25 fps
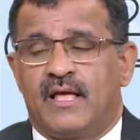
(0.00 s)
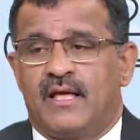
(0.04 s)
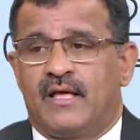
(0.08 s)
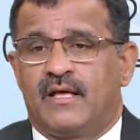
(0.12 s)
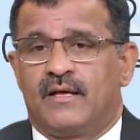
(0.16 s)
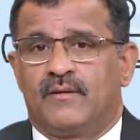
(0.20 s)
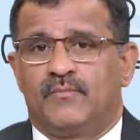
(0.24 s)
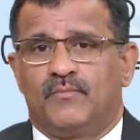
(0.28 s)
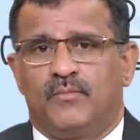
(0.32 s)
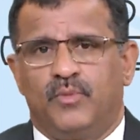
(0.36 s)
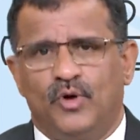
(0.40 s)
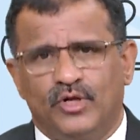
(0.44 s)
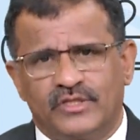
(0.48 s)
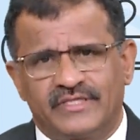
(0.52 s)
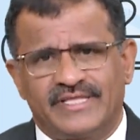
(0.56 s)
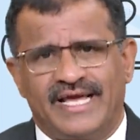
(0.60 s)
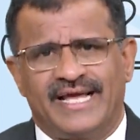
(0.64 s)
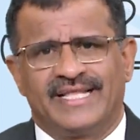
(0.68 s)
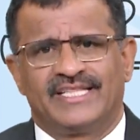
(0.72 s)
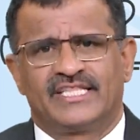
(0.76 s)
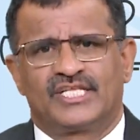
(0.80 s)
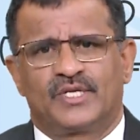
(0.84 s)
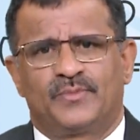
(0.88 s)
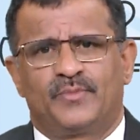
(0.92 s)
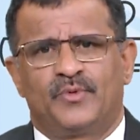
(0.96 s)
Both
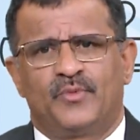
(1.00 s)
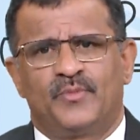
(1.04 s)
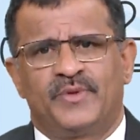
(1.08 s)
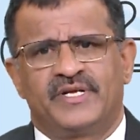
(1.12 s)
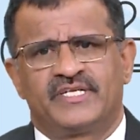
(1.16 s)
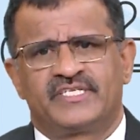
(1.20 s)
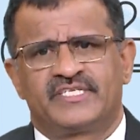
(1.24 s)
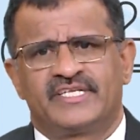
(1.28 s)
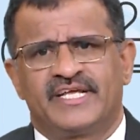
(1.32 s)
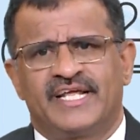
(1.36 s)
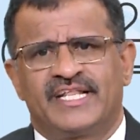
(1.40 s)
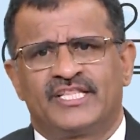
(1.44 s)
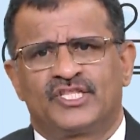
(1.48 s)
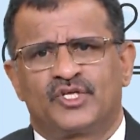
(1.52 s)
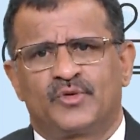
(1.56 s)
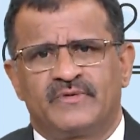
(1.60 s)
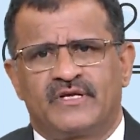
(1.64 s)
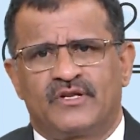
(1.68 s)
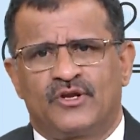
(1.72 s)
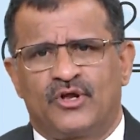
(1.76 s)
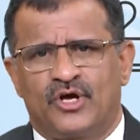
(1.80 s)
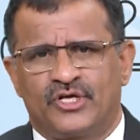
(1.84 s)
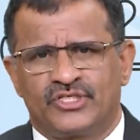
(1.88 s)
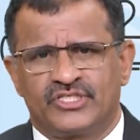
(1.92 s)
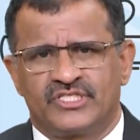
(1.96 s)
anthropometry and
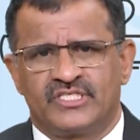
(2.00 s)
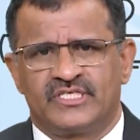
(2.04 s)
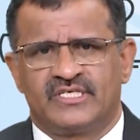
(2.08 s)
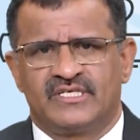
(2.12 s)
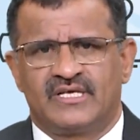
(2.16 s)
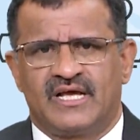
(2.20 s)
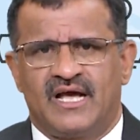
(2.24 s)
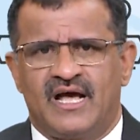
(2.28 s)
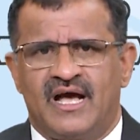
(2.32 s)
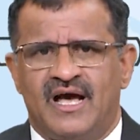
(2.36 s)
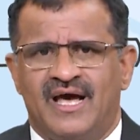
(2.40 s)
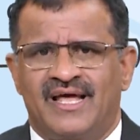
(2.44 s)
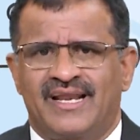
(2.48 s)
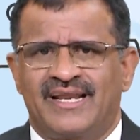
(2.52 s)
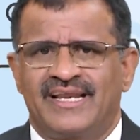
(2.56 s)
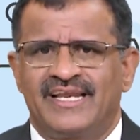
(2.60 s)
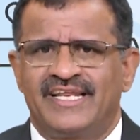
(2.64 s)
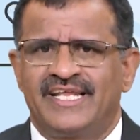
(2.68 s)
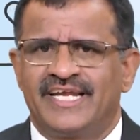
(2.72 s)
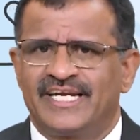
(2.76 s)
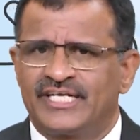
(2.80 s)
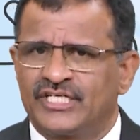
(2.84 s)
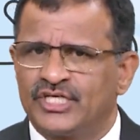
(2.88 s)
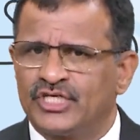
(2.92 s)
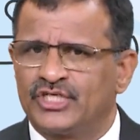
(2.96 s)
anthropology are
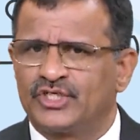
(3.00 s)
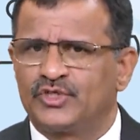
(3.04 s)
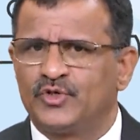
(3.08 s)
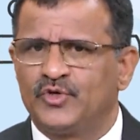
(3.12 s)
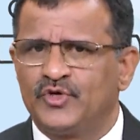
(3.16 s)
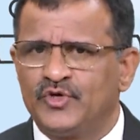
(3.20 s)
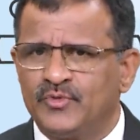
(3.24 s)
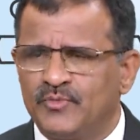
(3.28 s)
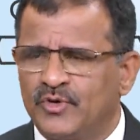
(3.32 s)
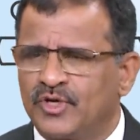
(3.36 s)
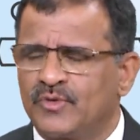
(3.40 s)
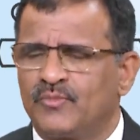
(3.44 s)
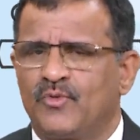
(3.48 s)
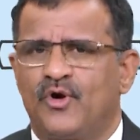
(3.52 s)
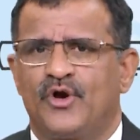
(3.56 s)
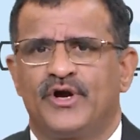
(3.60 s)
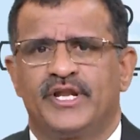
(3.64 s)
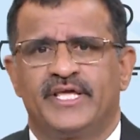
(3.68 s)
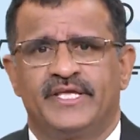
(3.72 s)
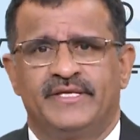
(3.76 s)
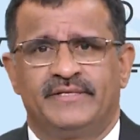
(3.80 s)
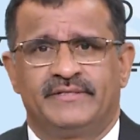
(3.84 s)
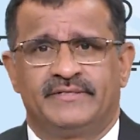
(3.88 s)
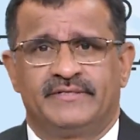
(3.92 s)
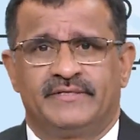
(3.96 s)
related to human
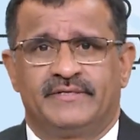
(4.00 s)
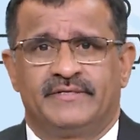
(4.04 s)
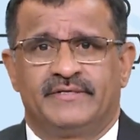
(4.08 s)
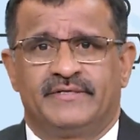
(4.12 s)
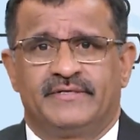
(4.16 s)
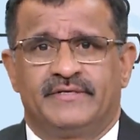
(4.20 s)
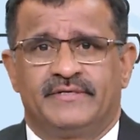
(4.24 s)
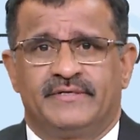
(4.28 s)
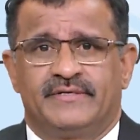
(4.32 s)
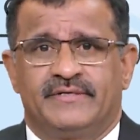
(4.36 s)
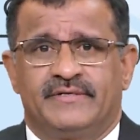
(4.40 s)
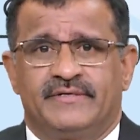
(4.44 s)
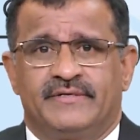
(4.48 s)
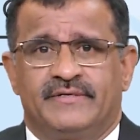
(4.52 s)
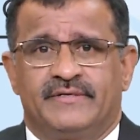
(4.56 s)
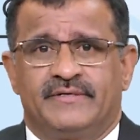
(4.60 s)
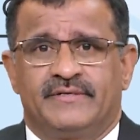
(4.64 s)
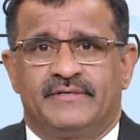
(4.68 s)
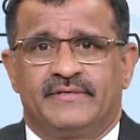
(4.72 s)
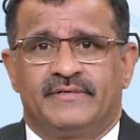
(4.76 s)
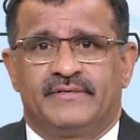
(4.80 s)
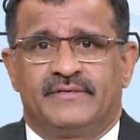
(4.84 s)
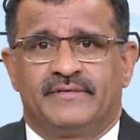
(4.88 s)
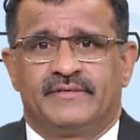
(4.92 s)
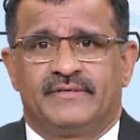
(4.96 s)
body
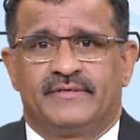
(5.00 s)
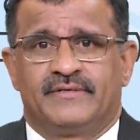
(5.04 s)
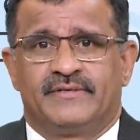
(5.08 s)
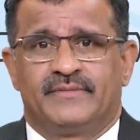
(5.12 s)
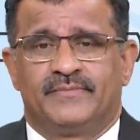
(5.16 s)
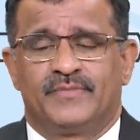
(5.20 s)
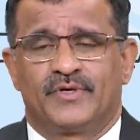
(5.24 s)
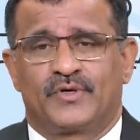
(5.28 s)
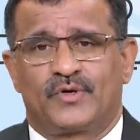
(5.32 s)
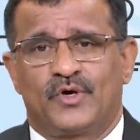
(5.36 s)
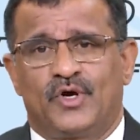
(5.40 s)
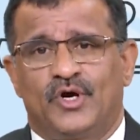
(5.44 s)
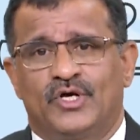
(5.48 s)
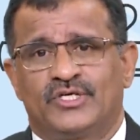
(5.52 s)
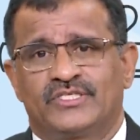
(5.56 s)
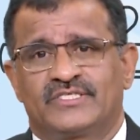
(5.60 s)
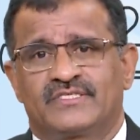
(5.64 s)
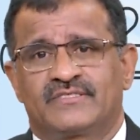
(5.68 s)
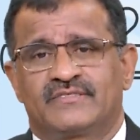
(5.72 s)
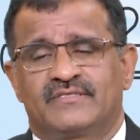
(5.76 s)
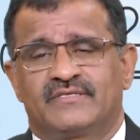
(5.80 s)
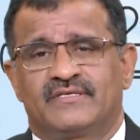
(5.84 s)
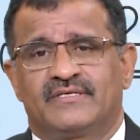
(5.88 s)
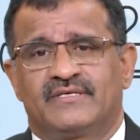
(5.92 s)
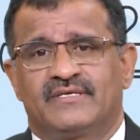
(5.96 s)

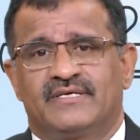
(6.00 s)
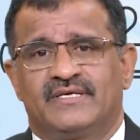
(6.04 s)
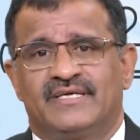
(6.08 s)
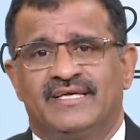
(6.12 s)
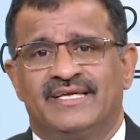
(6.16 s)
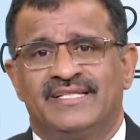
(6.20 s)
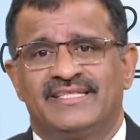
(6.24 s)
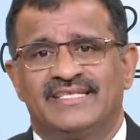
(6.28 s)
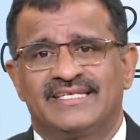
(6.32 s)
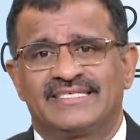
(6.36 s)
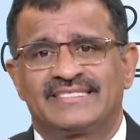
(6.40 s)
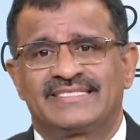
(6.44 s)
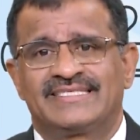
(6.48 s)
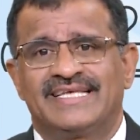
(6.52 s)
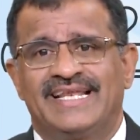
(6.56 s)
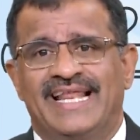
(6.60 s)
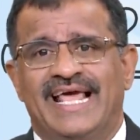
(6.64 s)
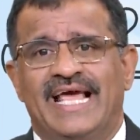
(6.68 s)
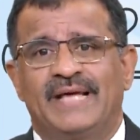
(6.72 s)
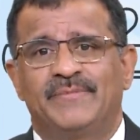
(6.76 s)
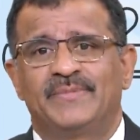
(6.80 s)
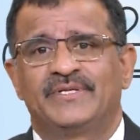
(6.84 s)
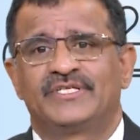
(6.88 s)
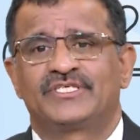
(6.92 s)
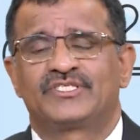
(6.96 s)
because in the
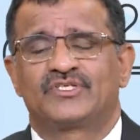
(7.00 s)
syllabus